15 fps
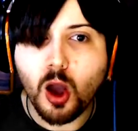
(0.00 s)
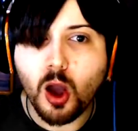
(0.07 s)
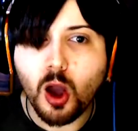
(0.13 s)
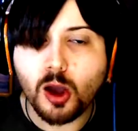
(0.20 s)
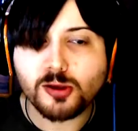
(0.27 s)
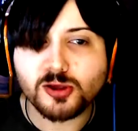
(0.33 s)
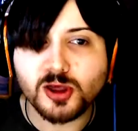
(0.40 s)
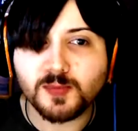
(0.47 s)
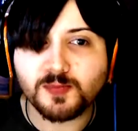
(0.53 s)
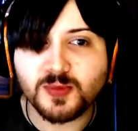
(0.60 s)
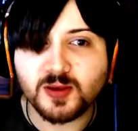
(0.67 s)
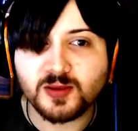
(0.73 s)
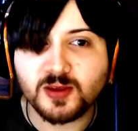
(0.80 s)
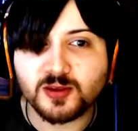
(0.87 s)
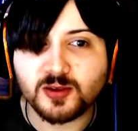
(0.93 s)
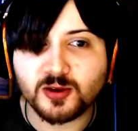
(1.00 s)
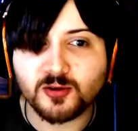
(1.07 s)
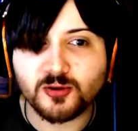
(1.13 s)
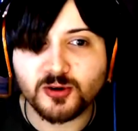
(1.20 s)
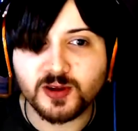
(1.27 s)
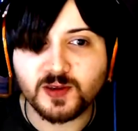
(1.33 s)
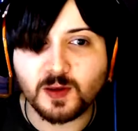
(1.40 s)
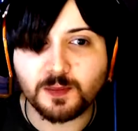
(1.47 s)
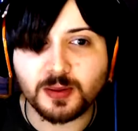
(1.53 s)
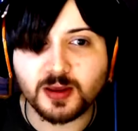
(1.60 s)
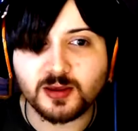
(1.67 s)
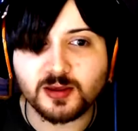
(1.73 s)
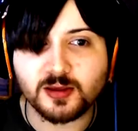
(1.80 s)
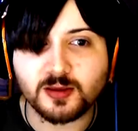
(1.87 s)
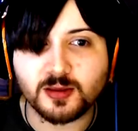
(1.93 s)
Sheep, this is a crazy
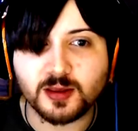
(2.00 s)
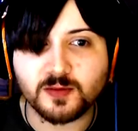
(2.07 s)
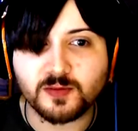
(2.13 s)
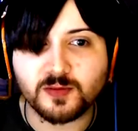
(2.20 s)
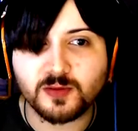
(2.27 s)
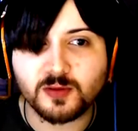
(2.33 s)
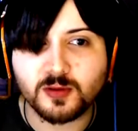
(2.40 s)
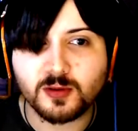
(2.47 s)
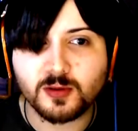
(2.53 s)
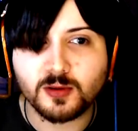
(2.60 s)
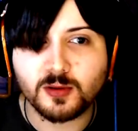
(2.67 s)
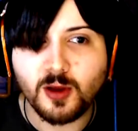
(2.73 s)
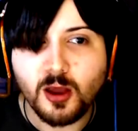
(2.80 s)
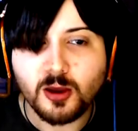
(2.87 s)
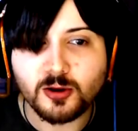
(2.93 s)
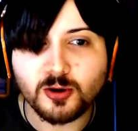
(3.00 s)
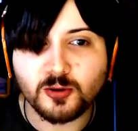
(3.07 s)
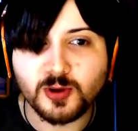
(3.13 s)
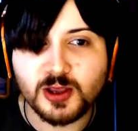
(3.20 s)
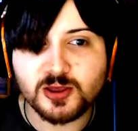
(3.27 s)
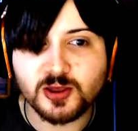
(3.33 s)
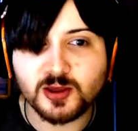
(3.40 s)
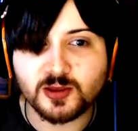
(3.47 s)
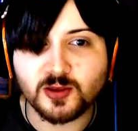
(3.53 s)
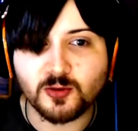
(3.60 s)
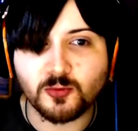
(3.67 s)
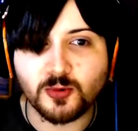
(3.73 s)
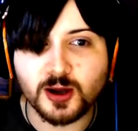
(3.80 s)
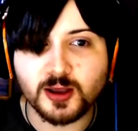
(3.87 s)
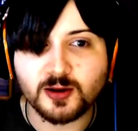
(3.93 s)
place you live. Norwegia is a
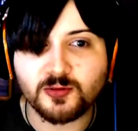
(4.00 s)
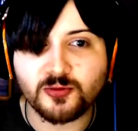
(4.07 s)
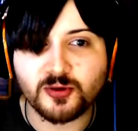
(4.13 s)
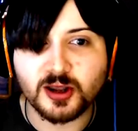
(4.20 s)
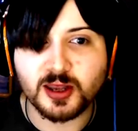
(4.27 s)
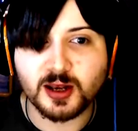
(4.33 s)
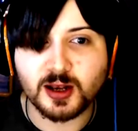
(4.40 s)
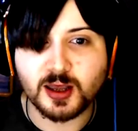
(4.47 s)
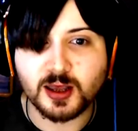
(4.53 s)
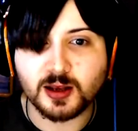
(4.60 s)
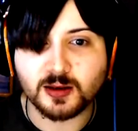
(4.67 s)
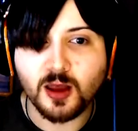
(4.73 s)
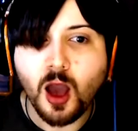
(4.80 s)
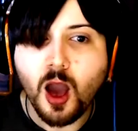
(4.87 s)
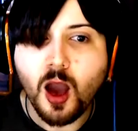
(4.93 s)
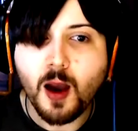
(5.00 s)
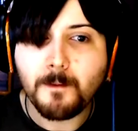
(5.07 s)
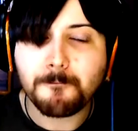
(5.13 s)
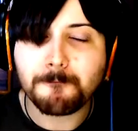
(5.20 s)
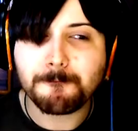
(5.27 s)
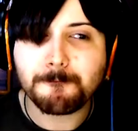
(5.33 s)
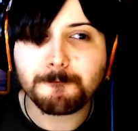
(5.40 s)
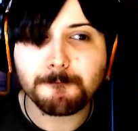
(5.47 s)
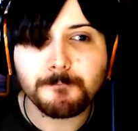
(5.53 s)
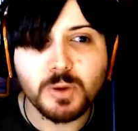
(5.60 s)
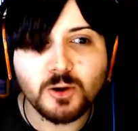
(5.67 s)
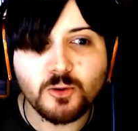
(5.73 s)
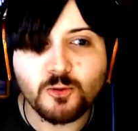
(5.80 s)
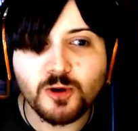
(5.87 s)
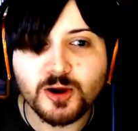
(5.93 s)
wild friggin' land.
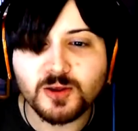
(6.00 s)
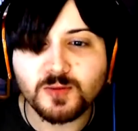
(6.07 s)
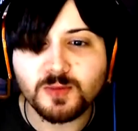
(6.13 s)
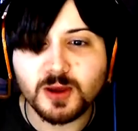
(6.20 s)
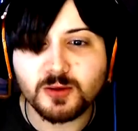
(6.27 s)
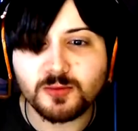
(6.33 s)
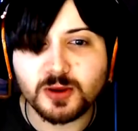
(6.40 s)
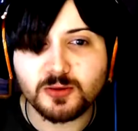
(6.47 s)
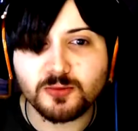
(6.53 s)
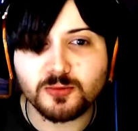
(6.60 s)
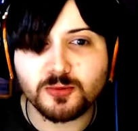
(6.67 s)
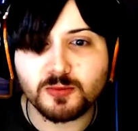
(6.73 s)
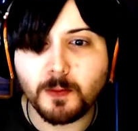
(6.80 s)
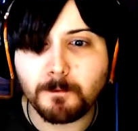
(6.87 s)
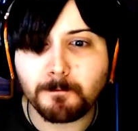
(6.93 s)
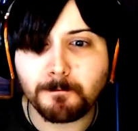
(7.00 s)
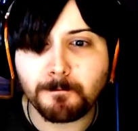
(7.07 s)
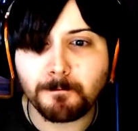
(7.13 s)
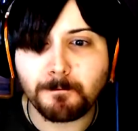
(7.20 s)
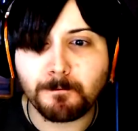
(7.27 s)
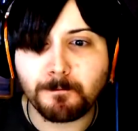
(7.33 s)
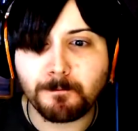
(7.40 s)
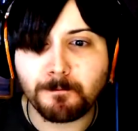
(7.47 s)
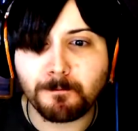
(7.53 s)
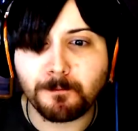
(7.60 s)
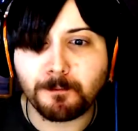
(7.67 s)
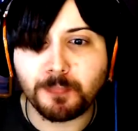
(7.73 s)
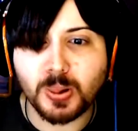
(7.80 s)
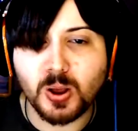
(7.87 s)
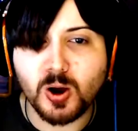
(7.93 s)
But where's my wee...
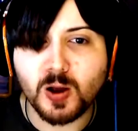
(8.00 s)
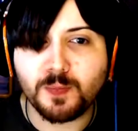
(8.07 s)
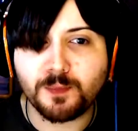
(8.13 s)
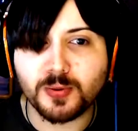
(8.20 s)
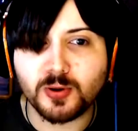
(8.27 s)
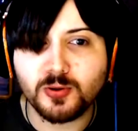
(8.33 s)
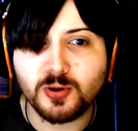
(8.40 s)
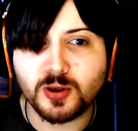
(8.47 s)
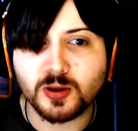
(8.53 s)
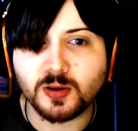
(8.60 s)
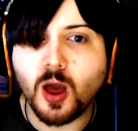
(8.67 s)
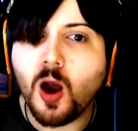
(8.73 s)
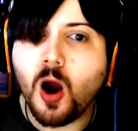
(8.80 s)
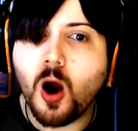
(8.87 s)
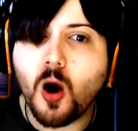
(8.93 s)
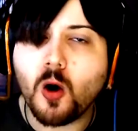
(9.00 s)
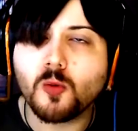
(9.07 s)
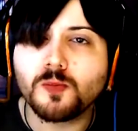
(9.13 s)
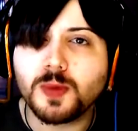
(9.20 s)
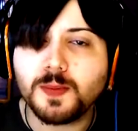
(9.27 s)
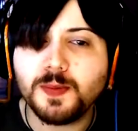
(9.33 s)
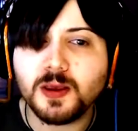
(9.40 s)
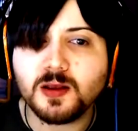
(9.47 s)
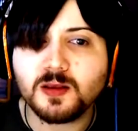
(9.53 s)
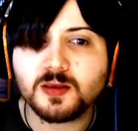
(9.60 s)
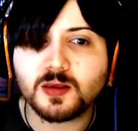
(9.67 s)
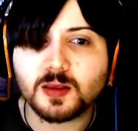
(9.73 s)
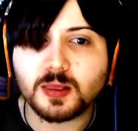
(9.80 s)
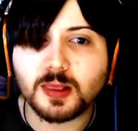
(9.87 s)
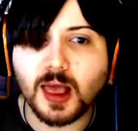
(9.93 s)
block broken? Maybe it's
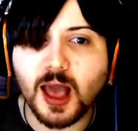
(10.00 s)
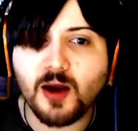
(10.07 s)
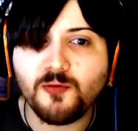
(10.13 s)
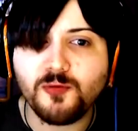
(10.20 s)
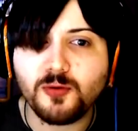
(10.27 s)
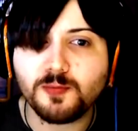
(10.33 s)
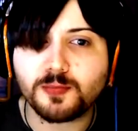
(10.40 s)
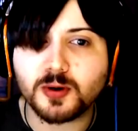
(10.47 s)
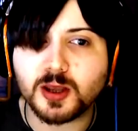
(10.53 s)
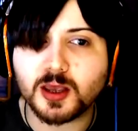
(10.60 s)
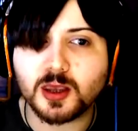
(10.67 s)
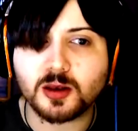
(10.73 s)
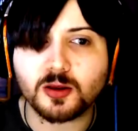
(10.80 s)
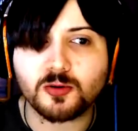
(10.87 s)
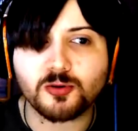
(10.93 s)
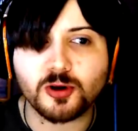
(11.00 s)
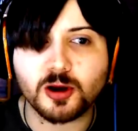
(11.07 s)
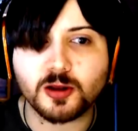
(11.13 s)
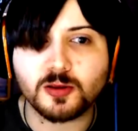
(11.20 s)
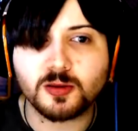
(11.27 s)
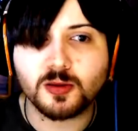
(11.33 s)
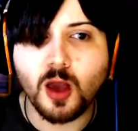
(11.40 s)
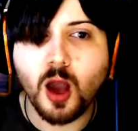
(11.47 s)
the lava breaking grounds.